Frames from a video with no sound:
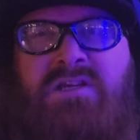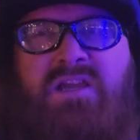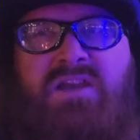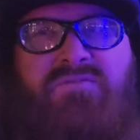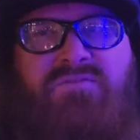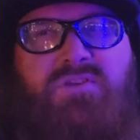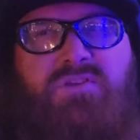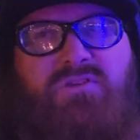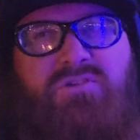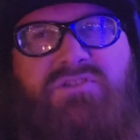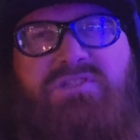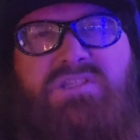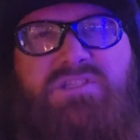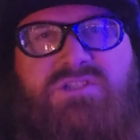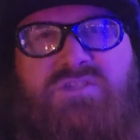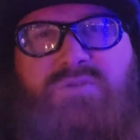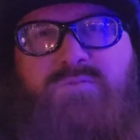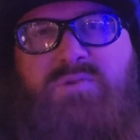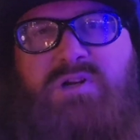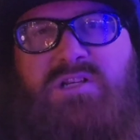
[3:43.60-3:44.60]
If you use it
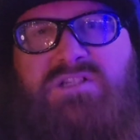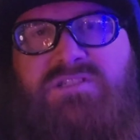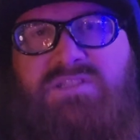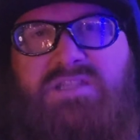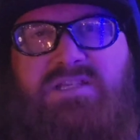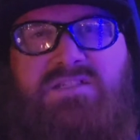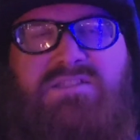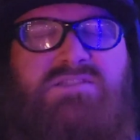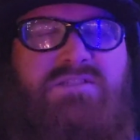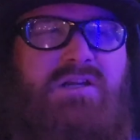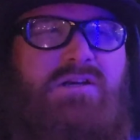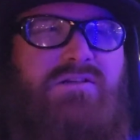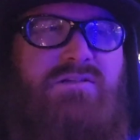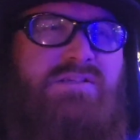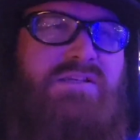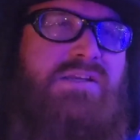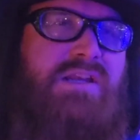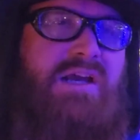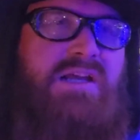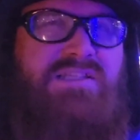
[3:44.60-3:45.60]
too much, things start
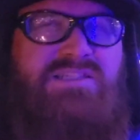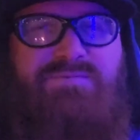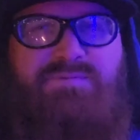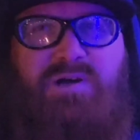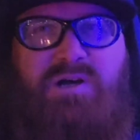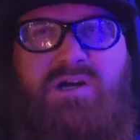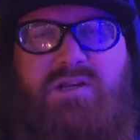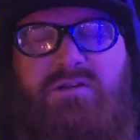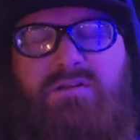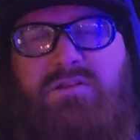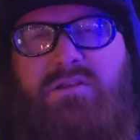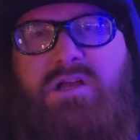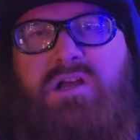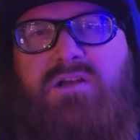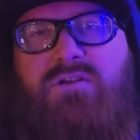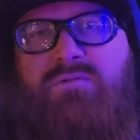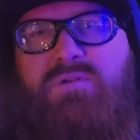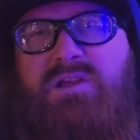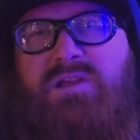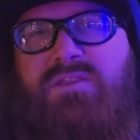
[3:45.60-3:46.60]
to not spawn,
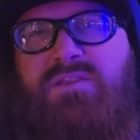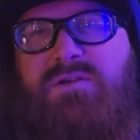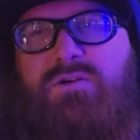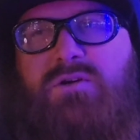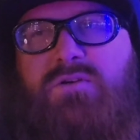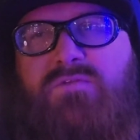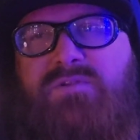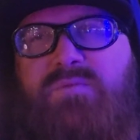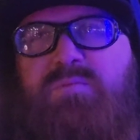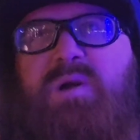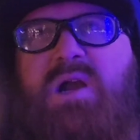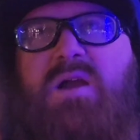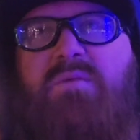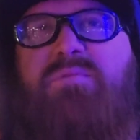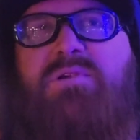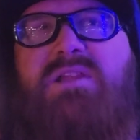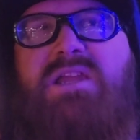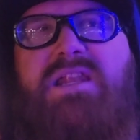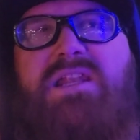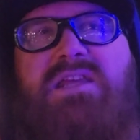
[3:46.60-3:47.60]
along with
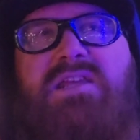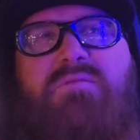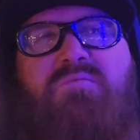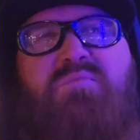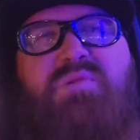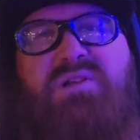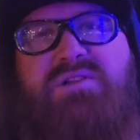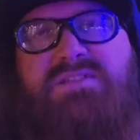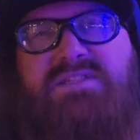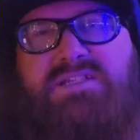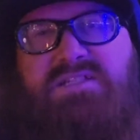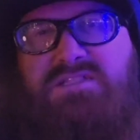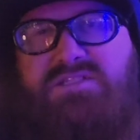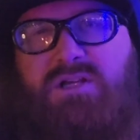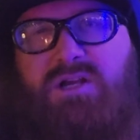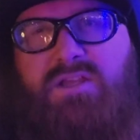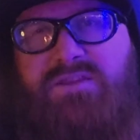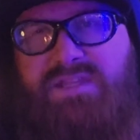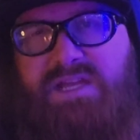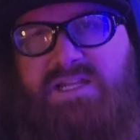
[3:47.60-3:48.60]
overpopulating buildings
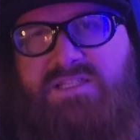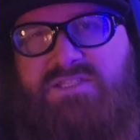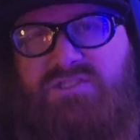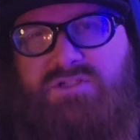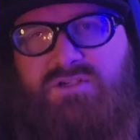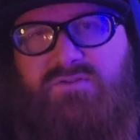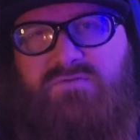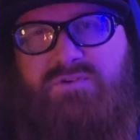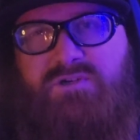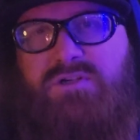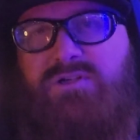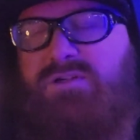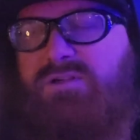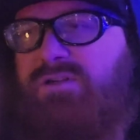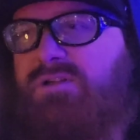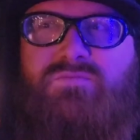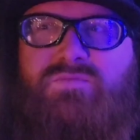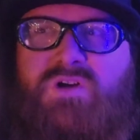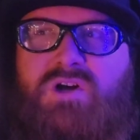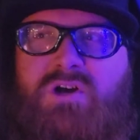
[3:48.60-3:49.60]
on that server.
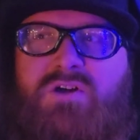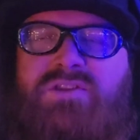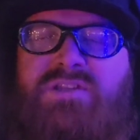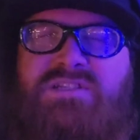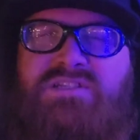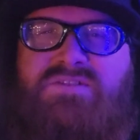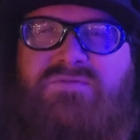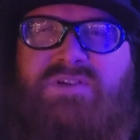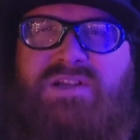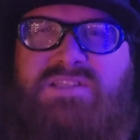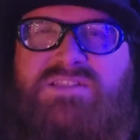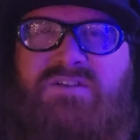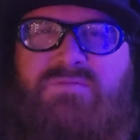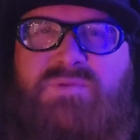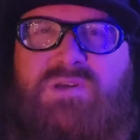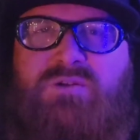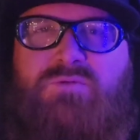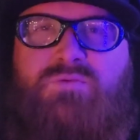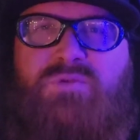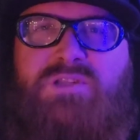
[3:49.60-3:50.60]
All these events have
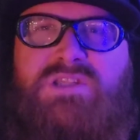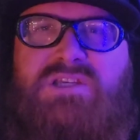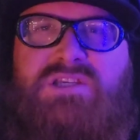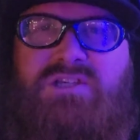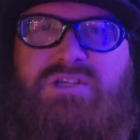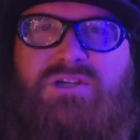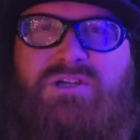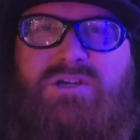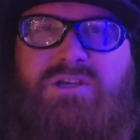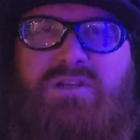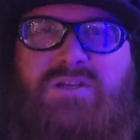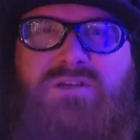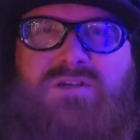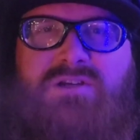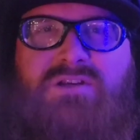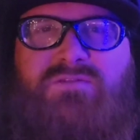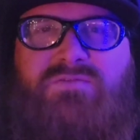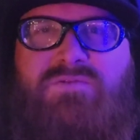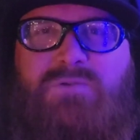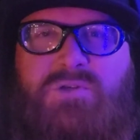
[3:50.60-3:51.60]
been really good.
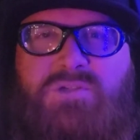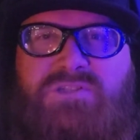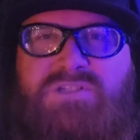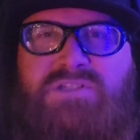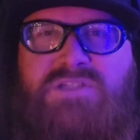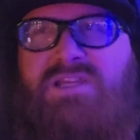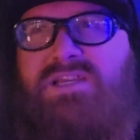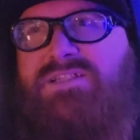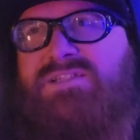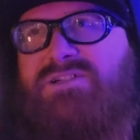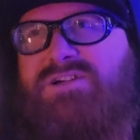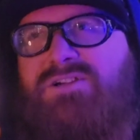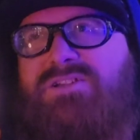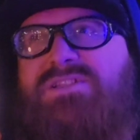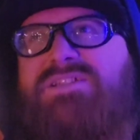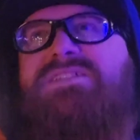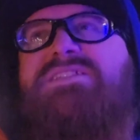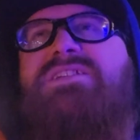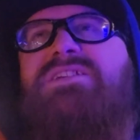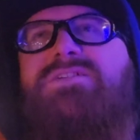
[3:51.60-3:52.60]
Unfortunately, I started
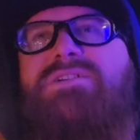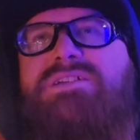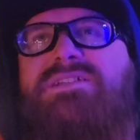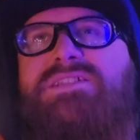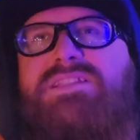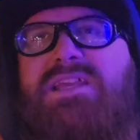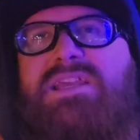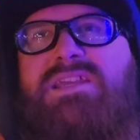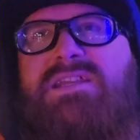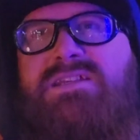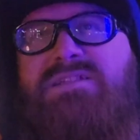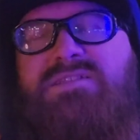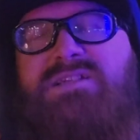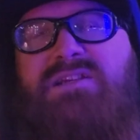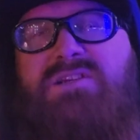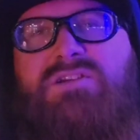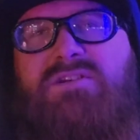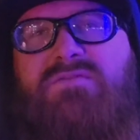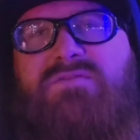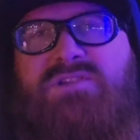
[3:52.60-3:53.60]
this series late because I
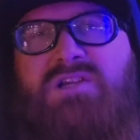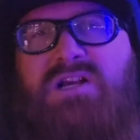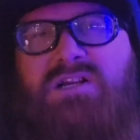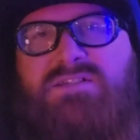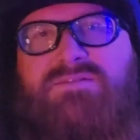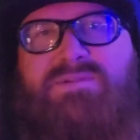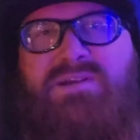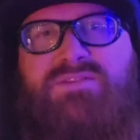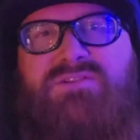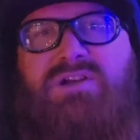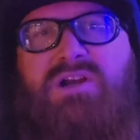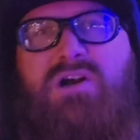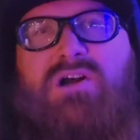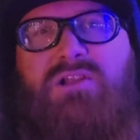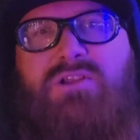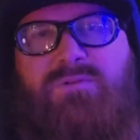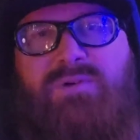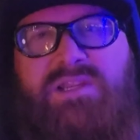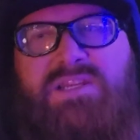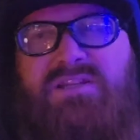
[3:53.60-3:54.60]
could have talked about the
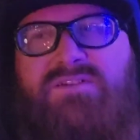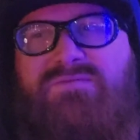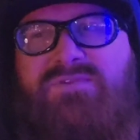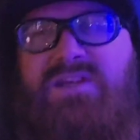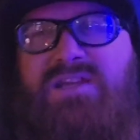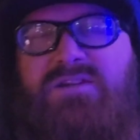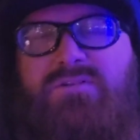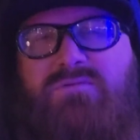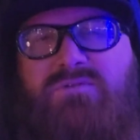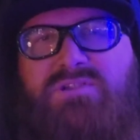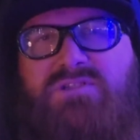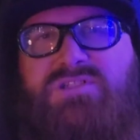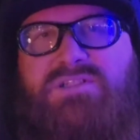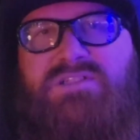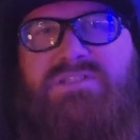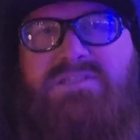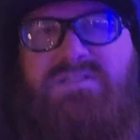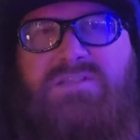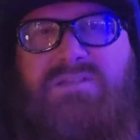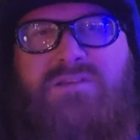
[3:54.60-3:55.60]
Halloween event, which
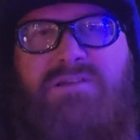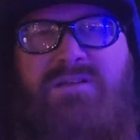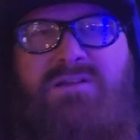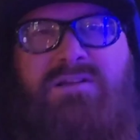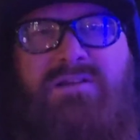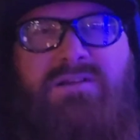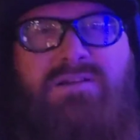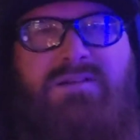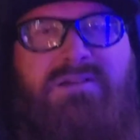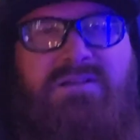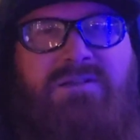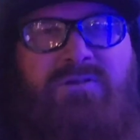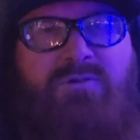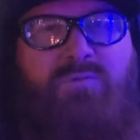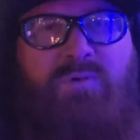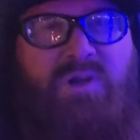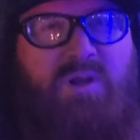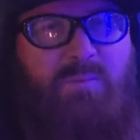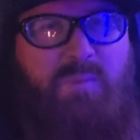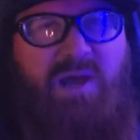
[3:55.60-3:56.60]
is
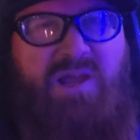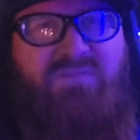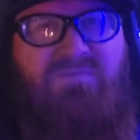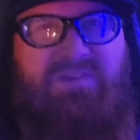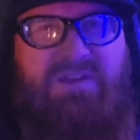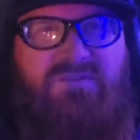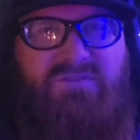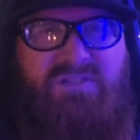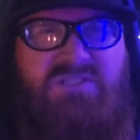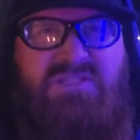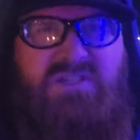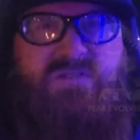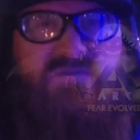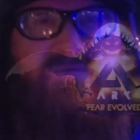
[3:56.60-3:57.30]
one of my favorites.